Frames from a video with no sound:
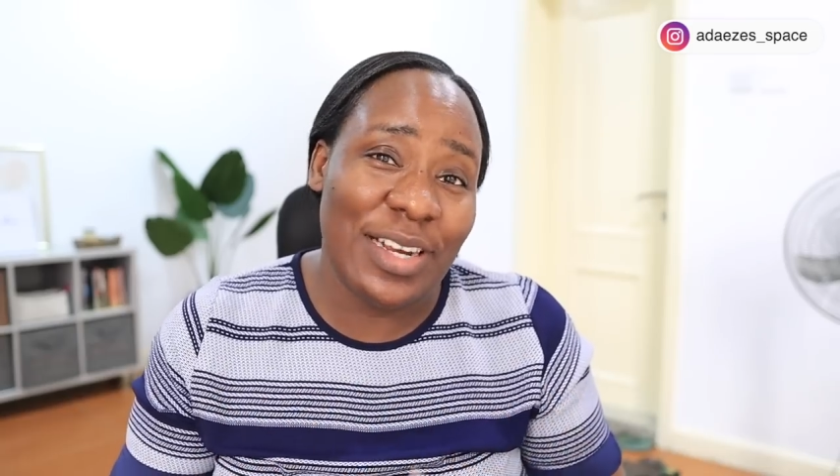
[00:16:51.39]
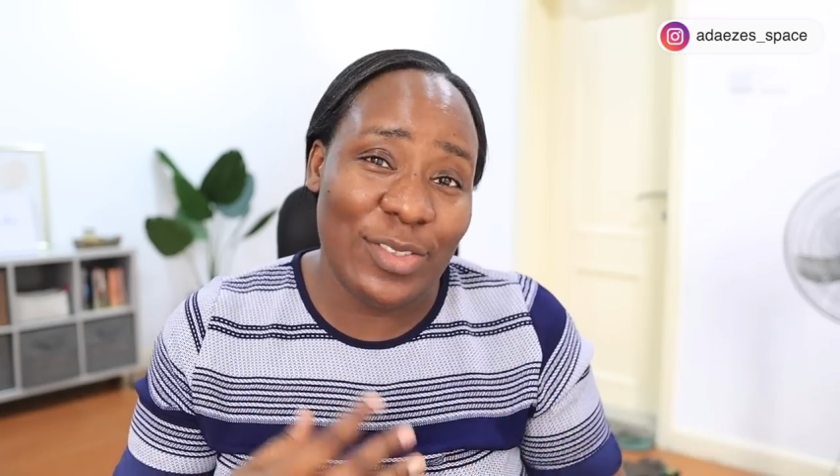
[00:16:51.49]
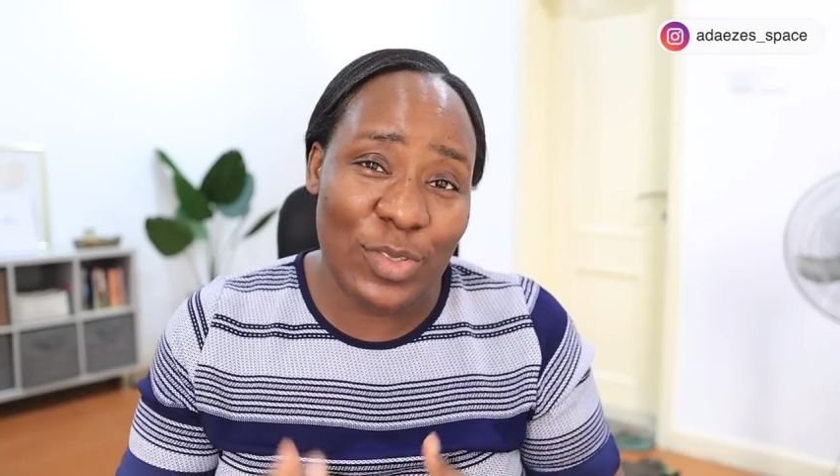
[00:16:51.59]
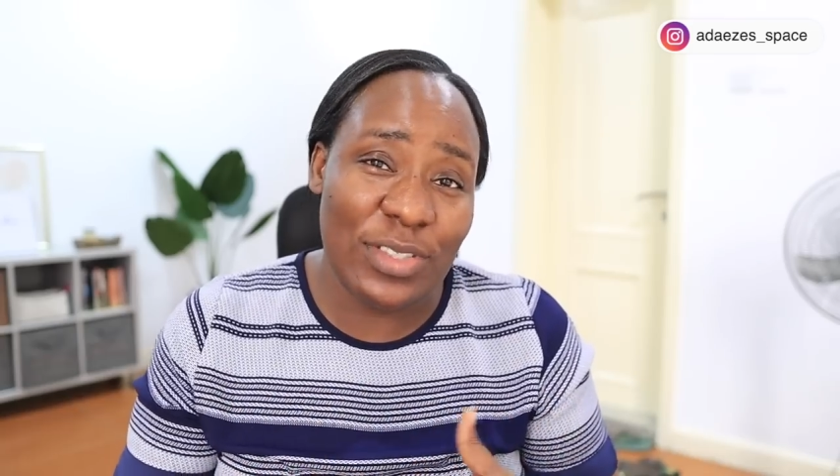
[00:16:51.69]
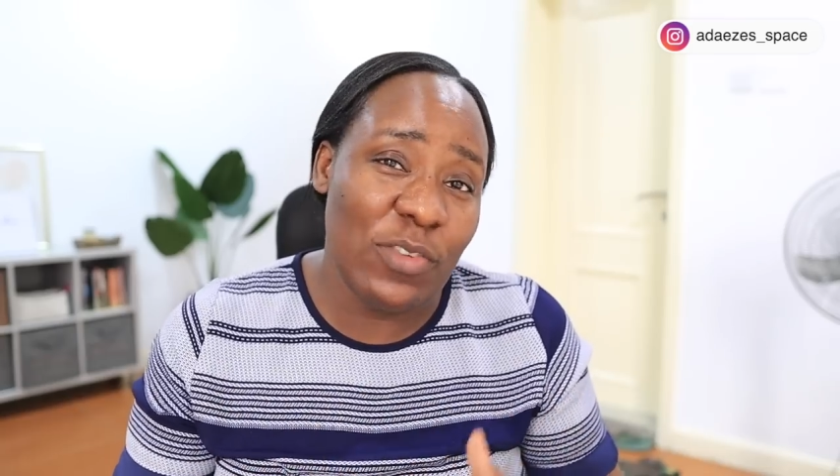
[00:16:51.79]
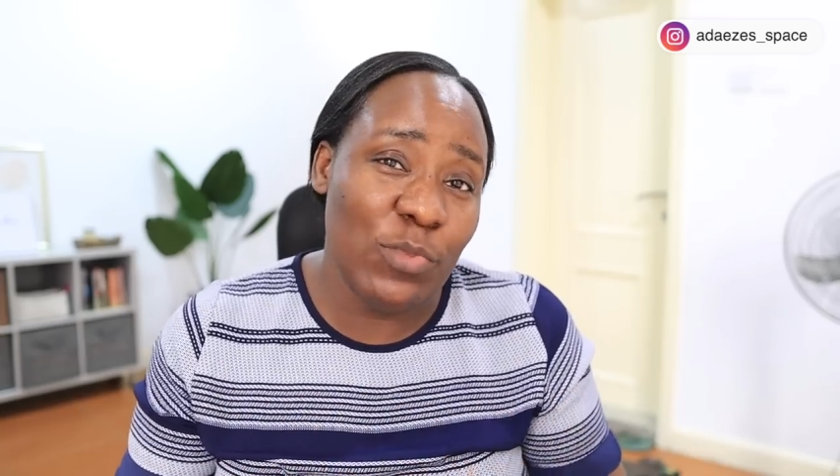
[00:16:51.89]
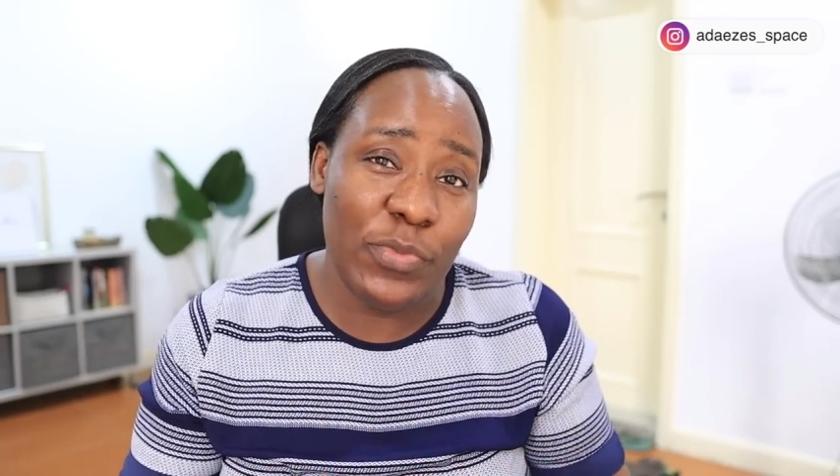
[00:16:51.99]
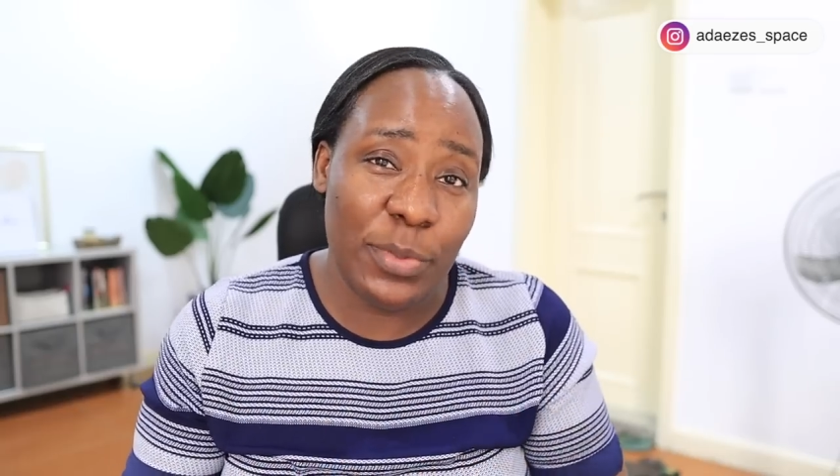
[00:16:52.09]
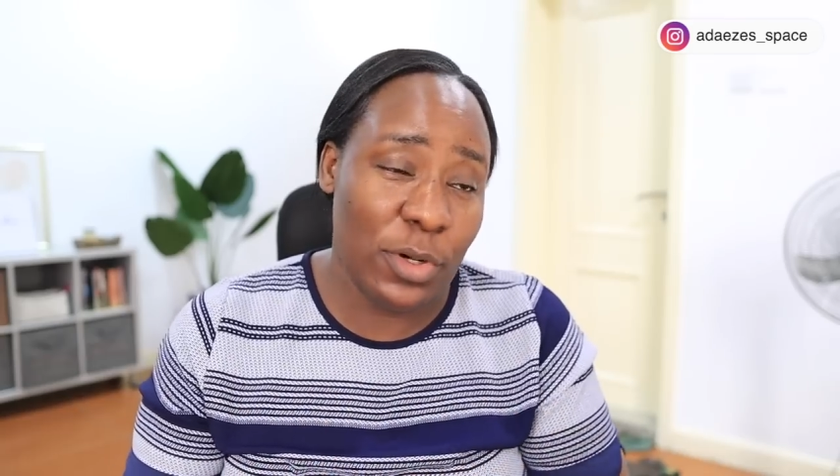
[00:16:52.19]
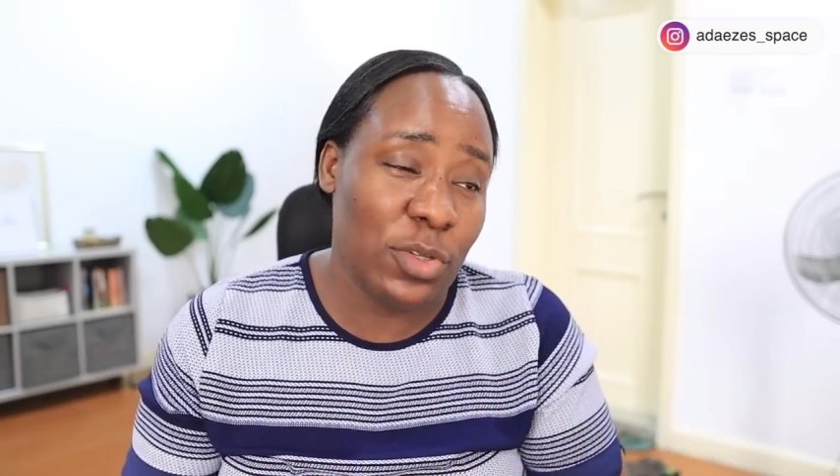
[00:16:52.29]
trying to save me
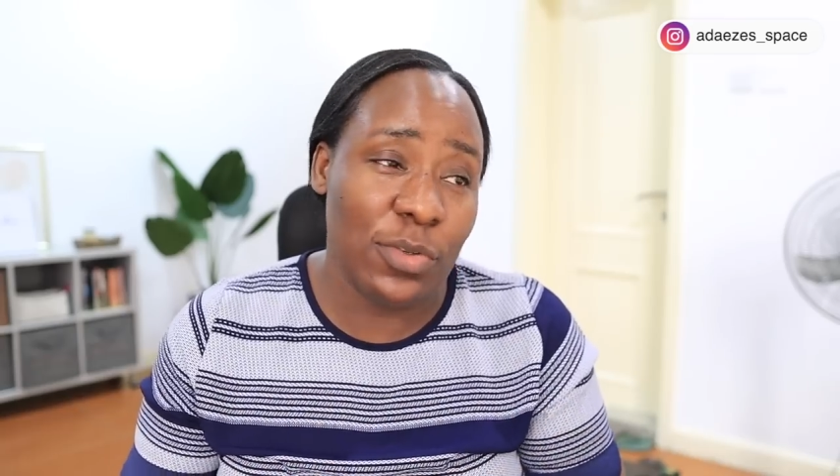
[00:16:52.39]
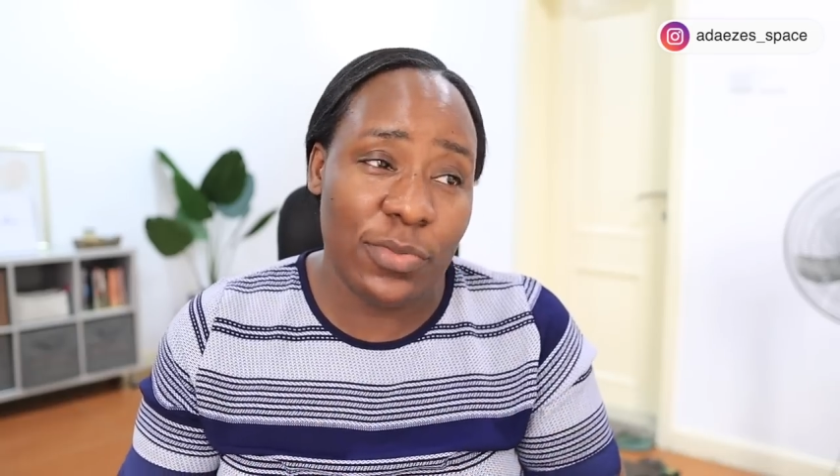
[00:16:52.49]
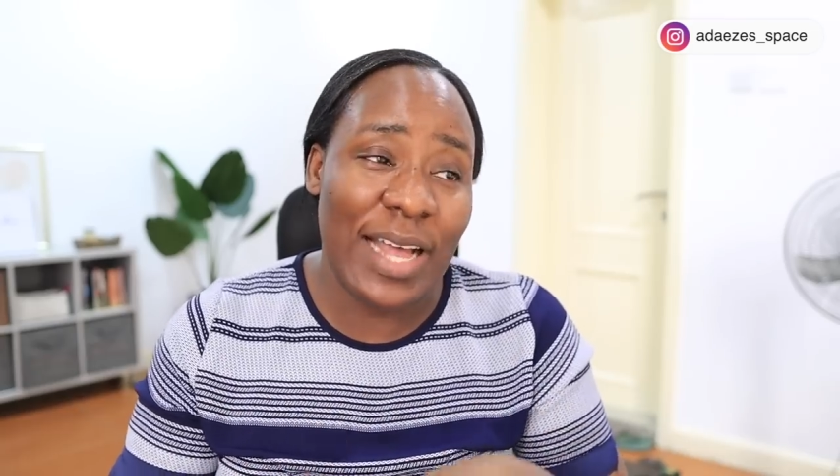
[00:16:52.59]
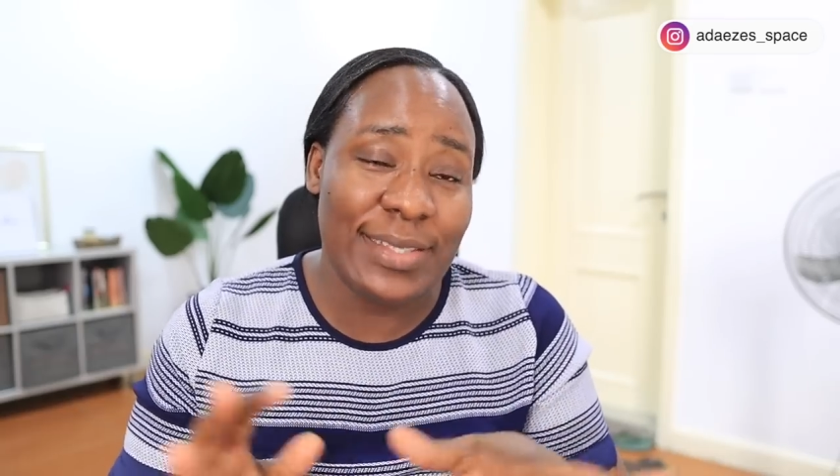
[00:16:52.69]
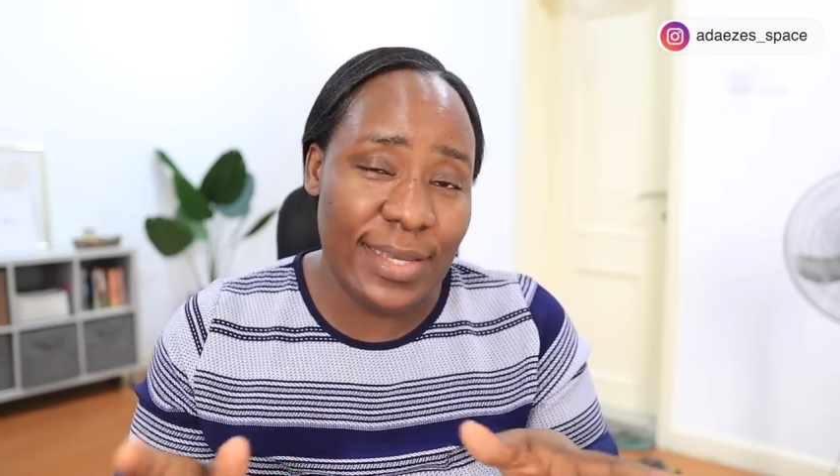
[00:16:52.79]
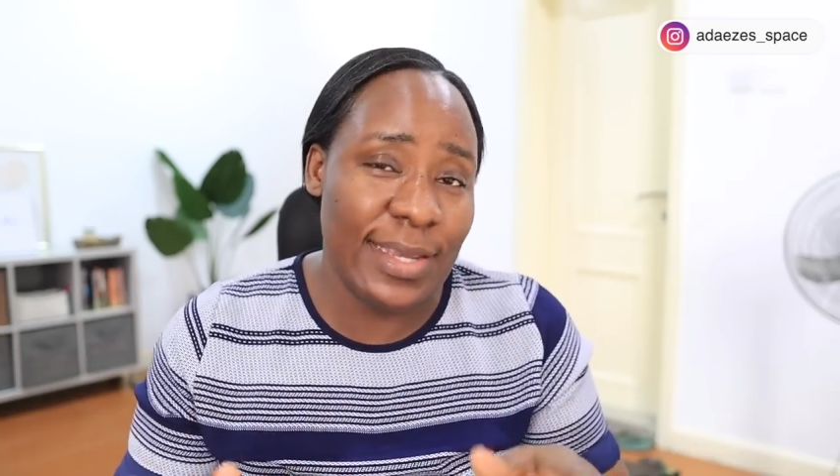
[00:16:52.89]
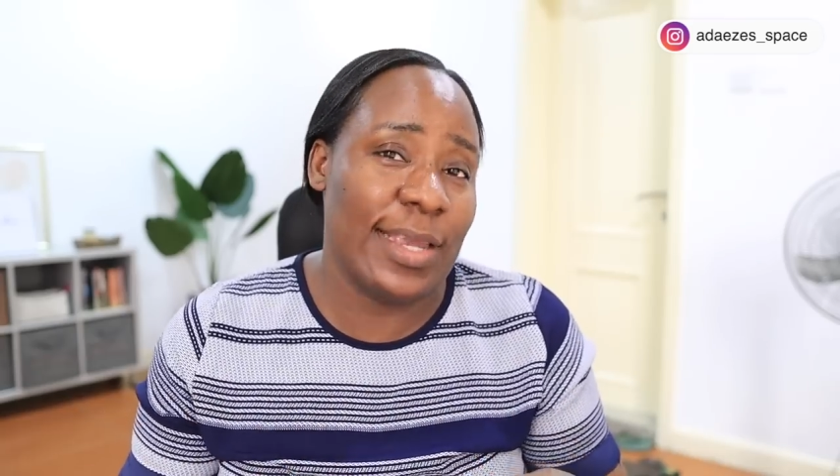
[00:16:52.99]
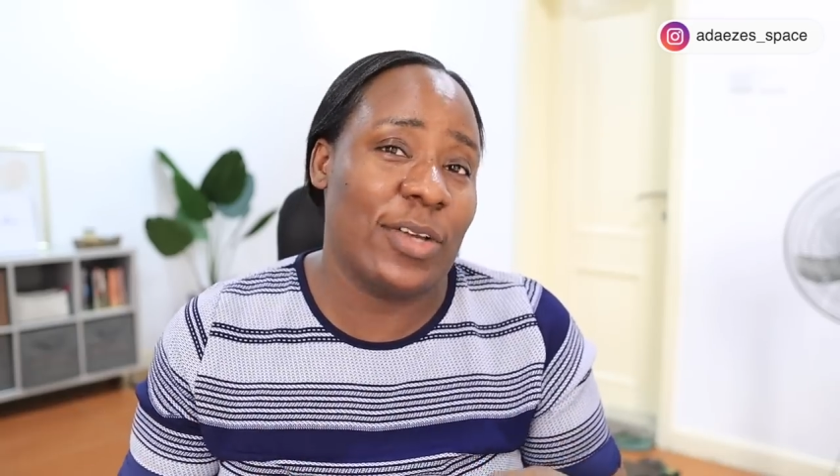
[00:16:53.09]
from a lot of heartache,